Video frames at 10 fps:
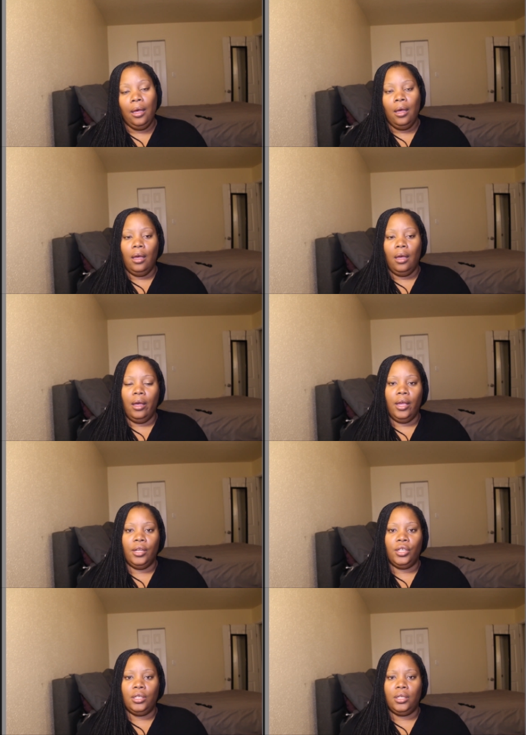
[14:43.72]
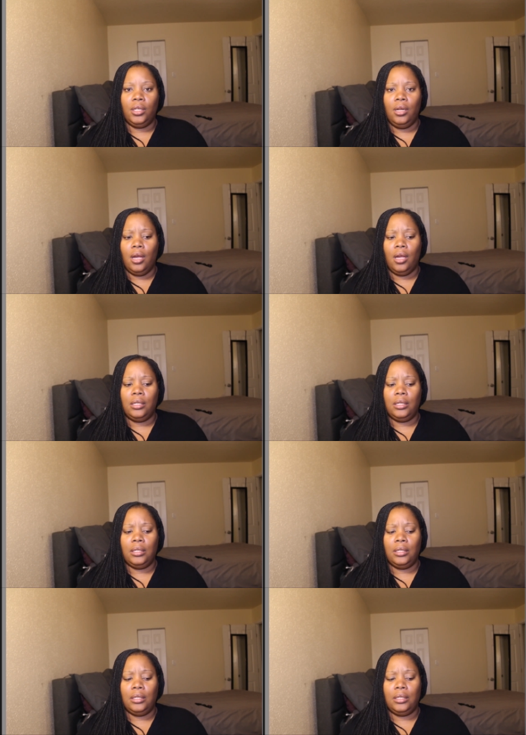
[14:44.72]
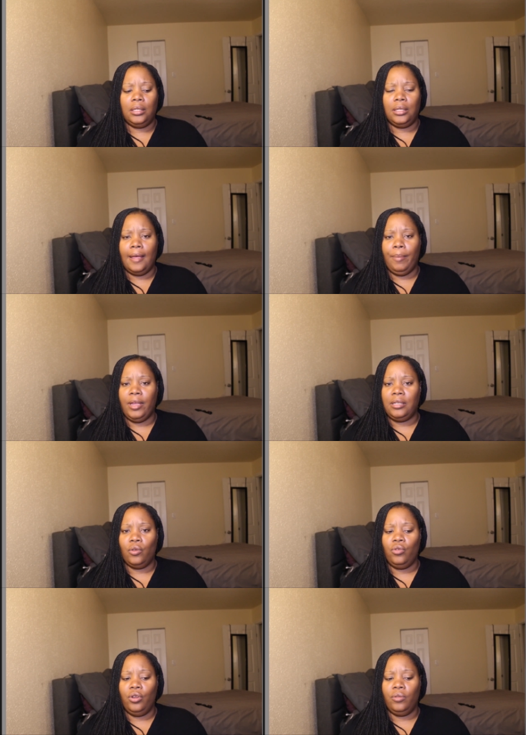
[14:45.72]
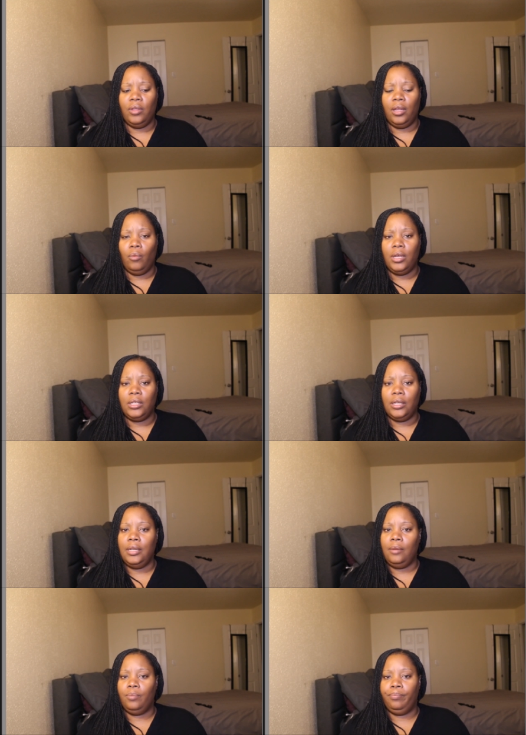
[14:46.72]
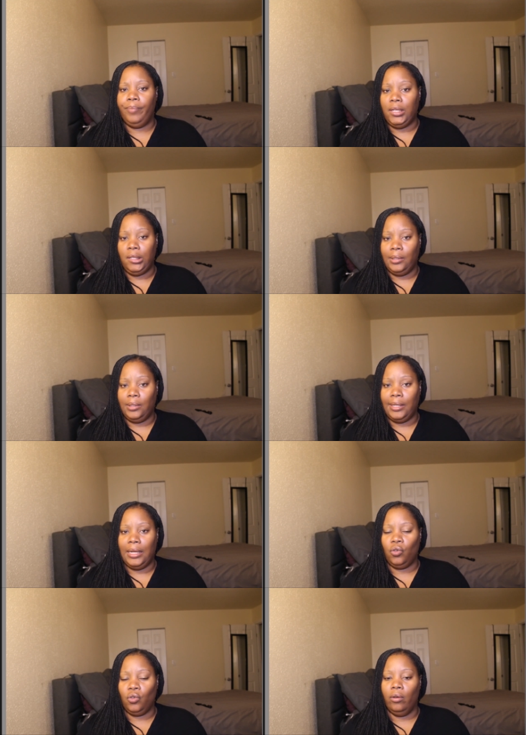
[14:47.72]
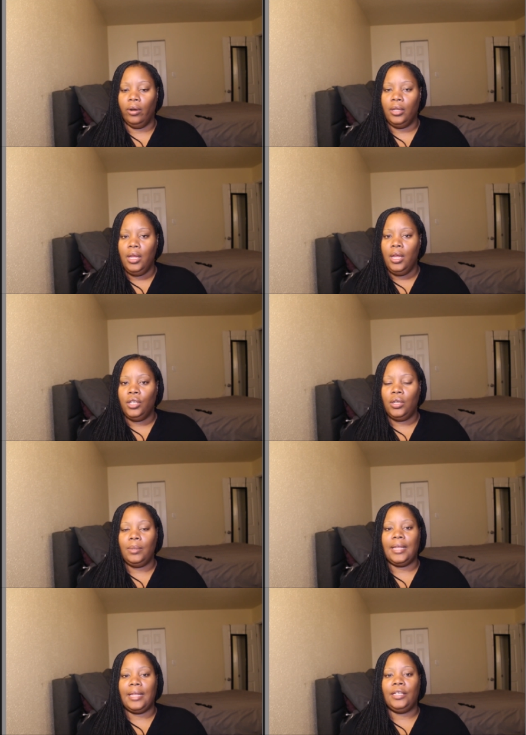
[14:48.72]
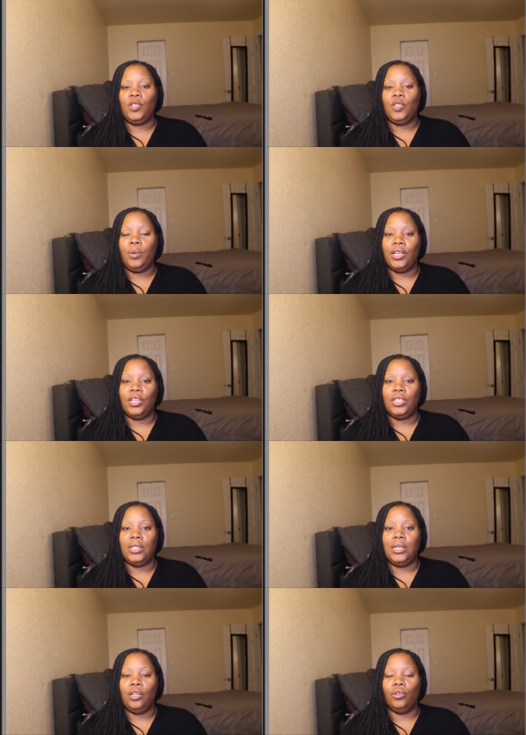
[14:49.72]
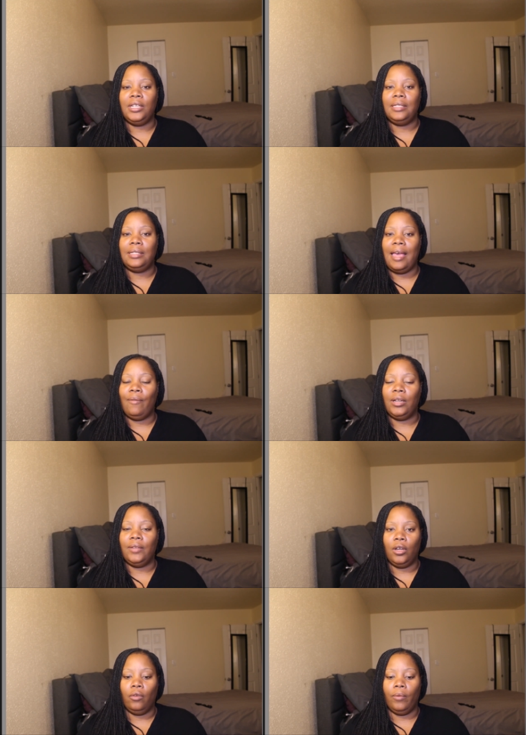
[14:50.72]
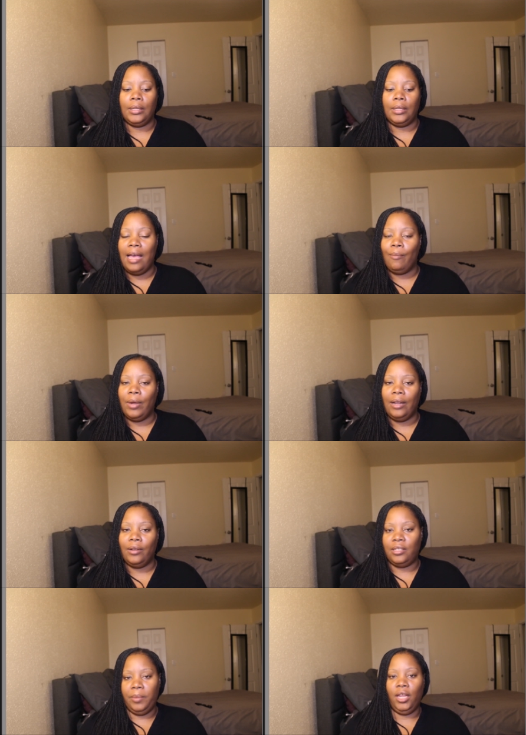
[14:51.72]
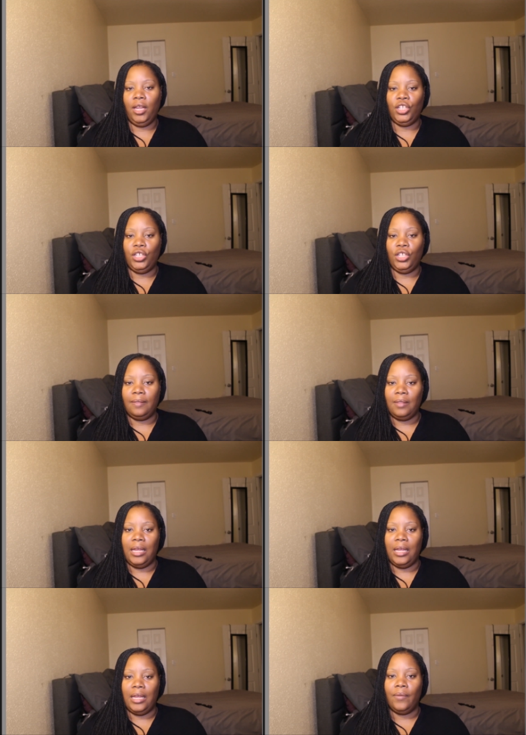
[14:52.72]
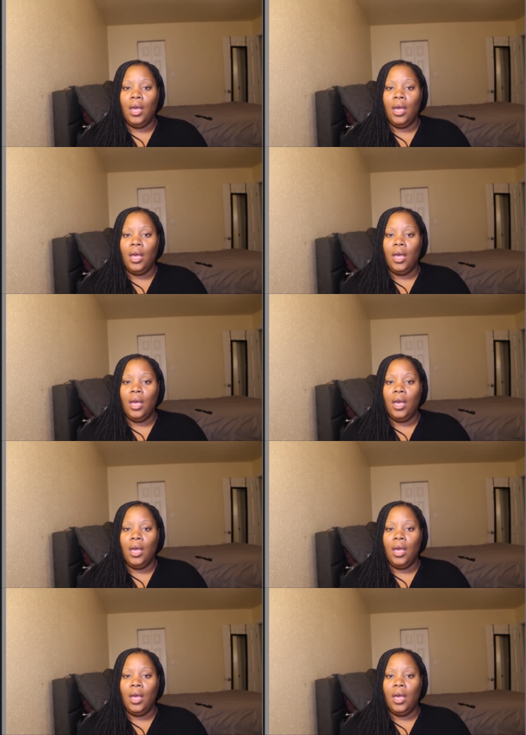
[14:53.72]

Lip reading: And she said, basically, who do you think it was? And he basically was like, Zora. She was like, just because she's having a difficult time right now doesn't mean she's a thief.